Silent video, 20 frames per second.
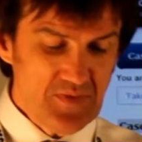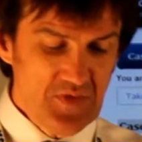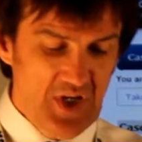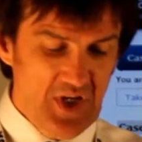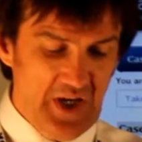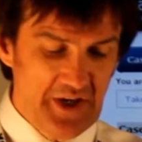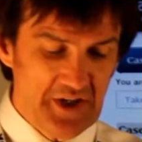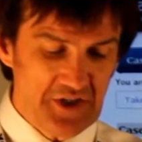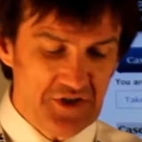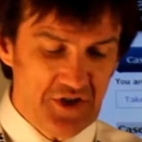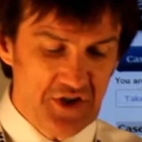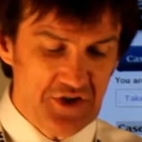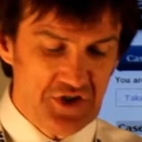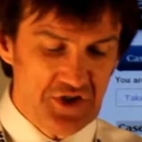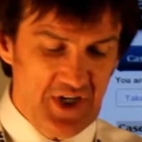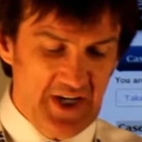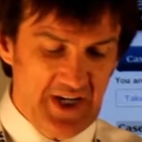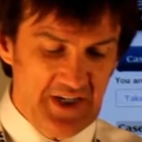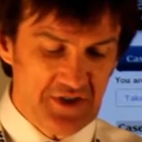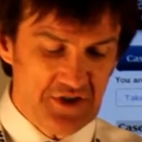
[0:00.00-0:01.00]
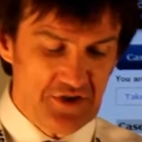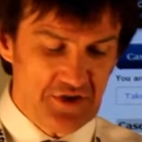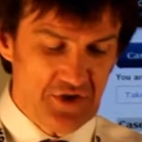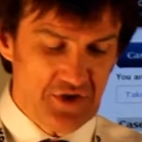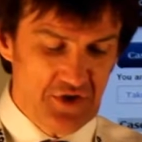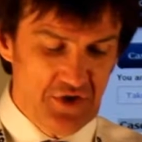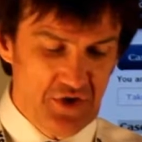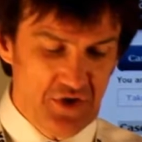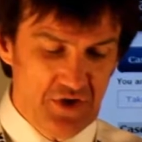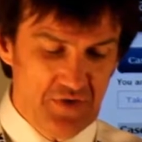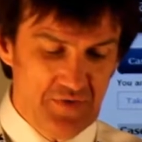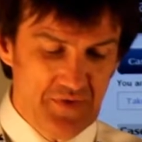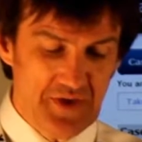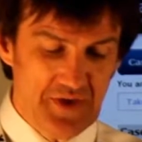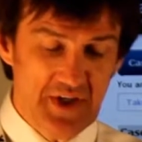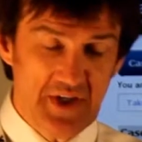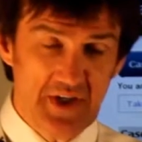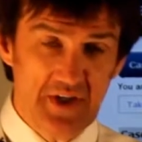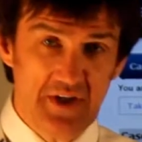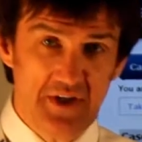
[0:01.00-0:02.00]
and it's now changed to
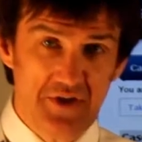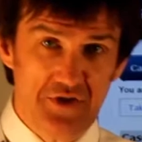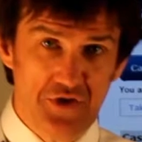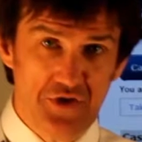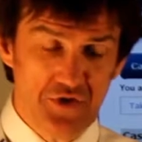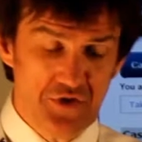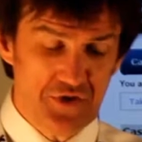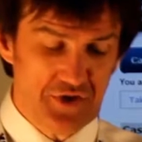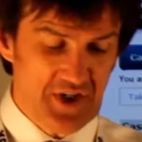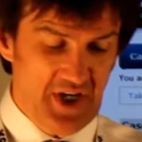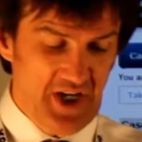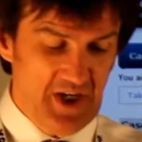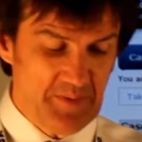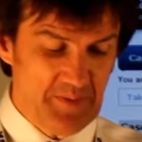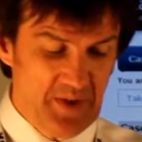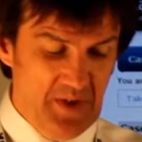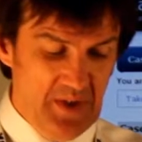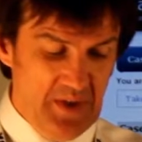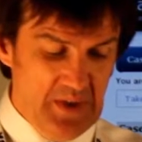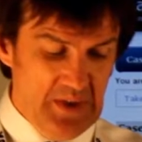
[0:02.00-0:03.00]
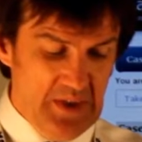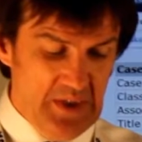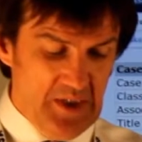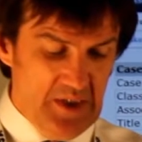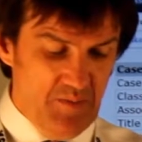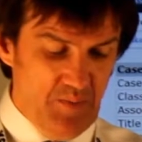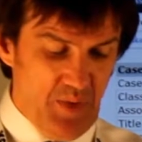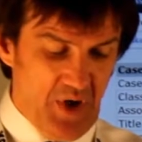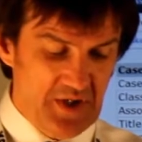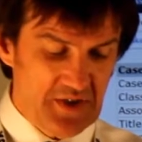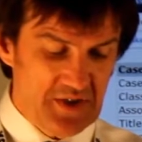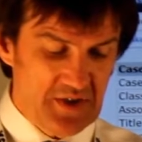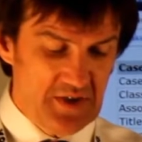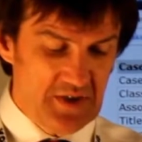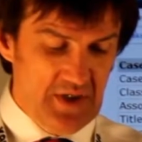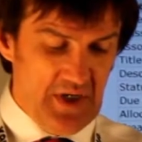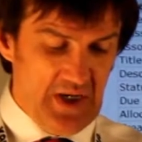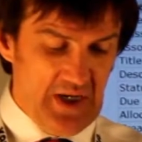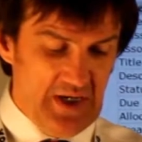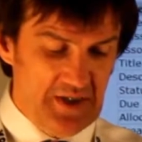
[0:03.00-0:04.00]
the new type.
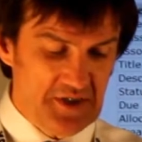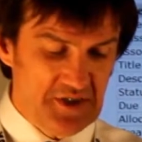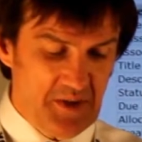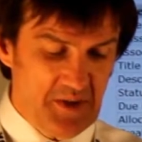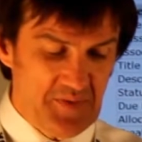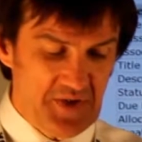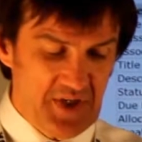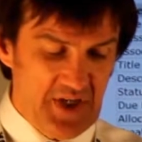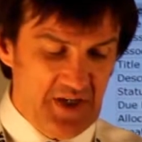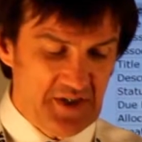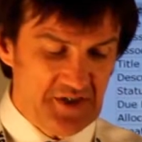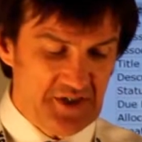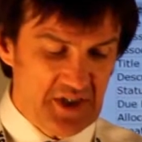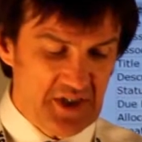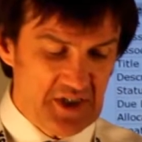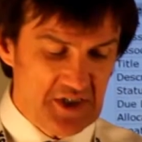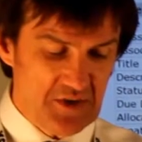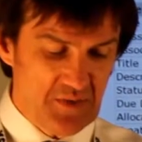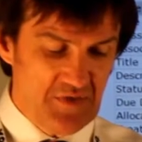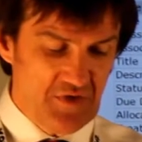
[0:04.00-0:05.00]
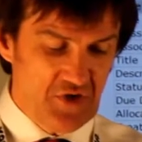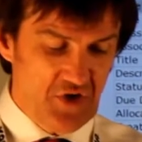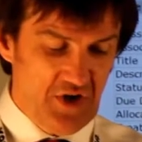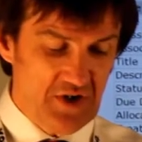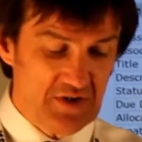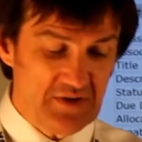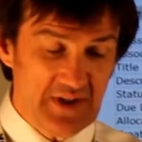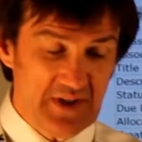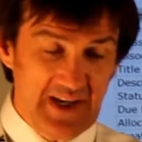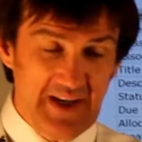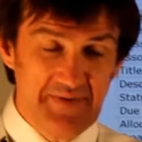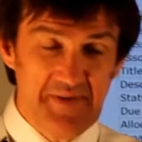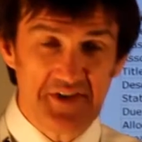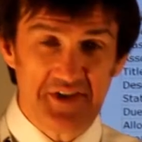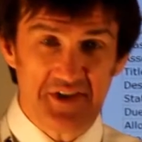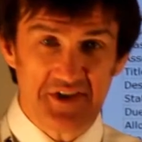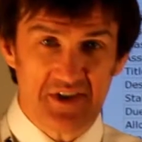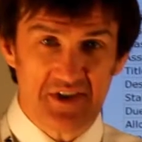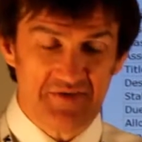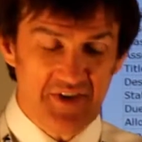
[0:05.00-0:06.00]
But something else here, so we've got, again,
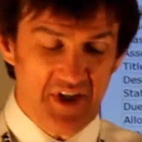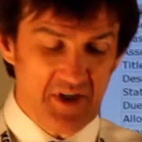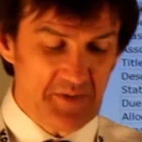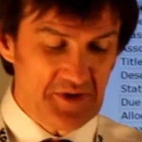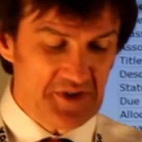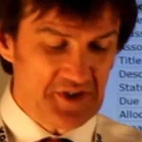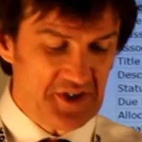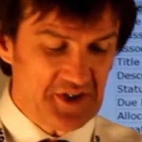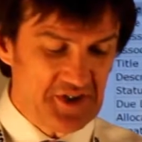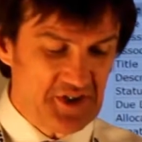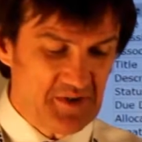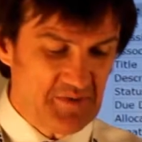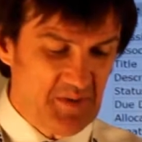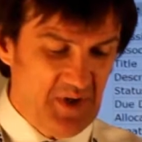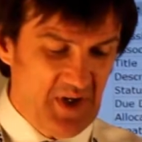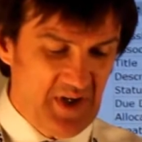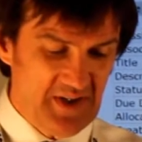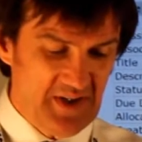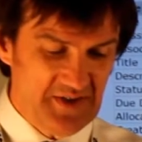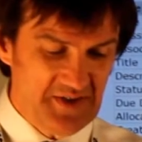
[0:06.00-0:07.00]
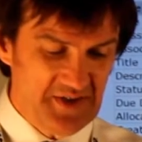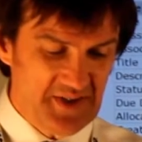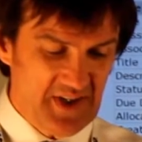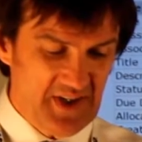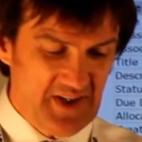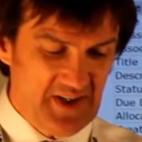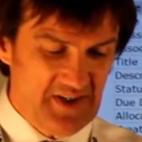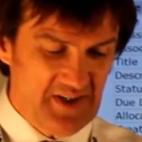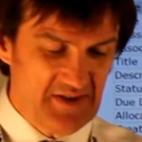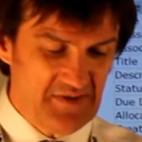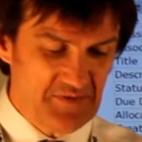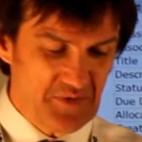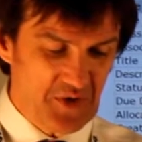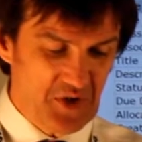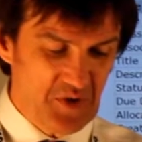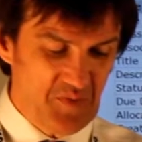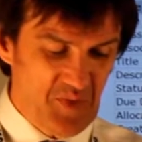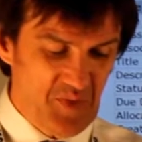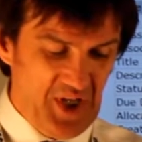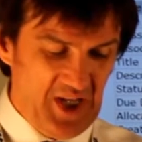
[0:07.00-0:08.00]
this is a development system, and for
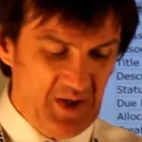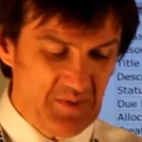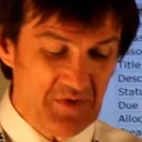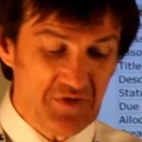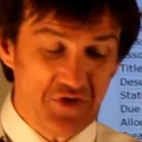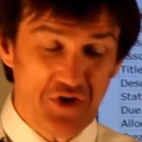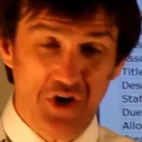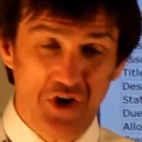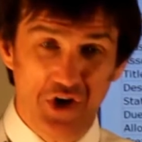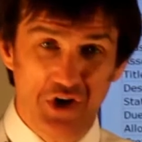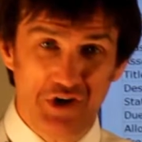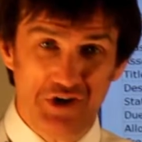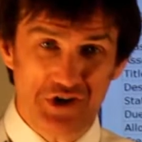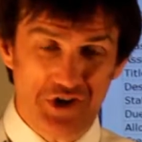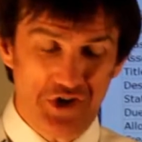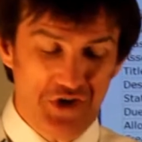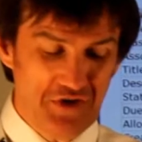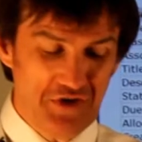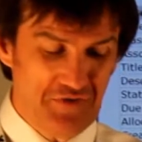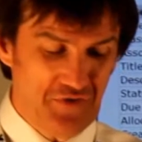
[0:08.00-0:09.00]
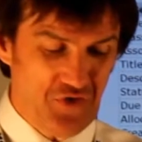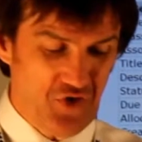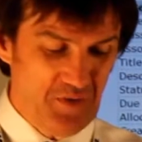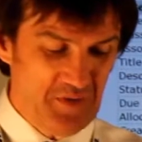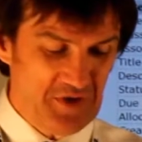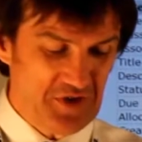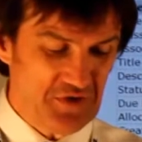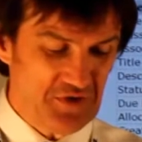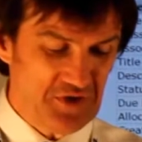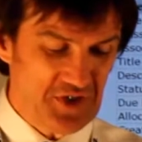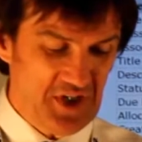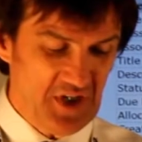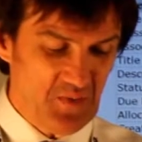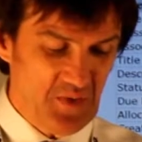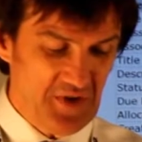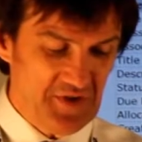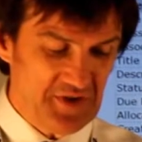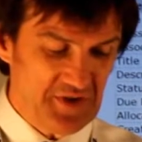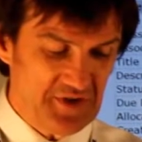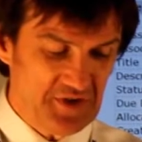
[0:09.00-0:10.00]
complaint we've got a lost dog form associated
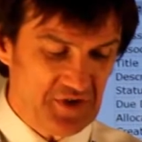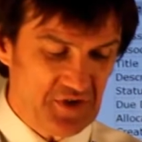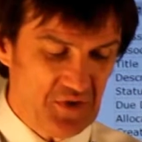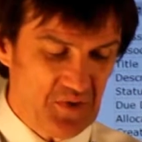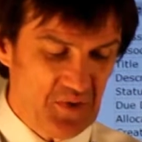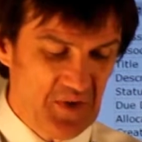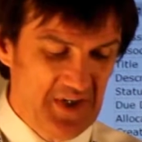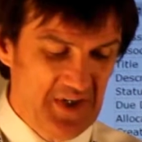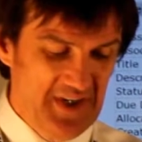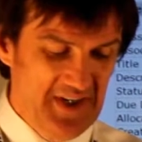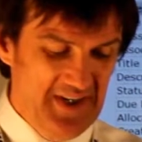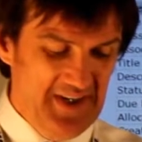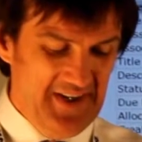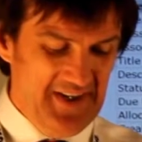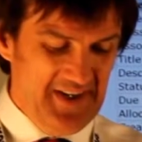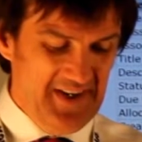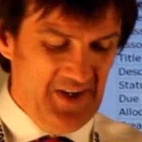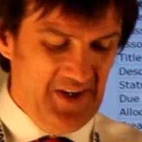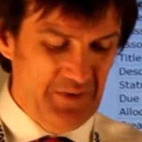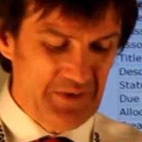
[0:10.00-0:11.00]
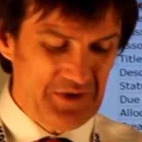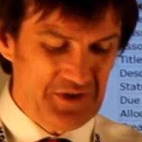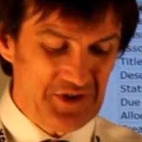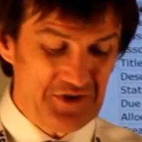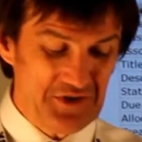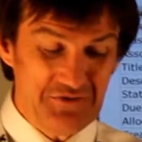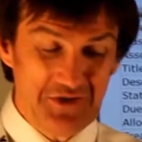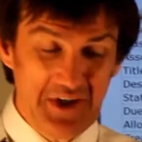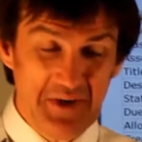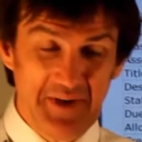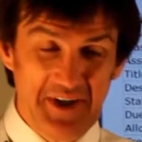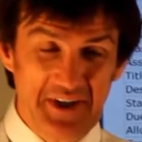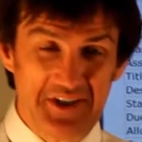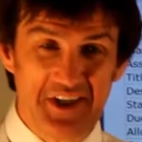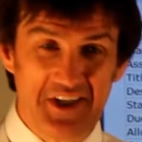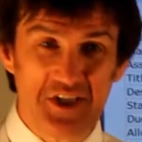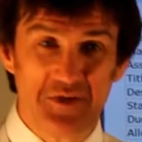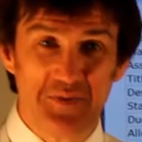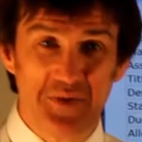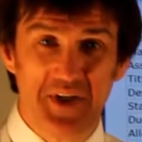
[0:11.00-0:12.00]
with it. So which doesn't really make
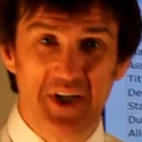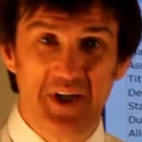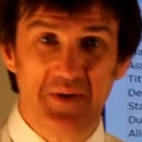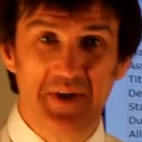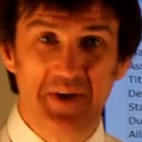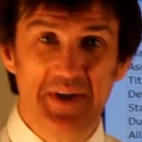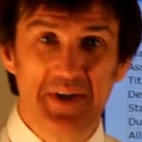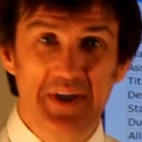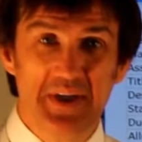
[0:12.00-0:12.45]
sense, but anyway,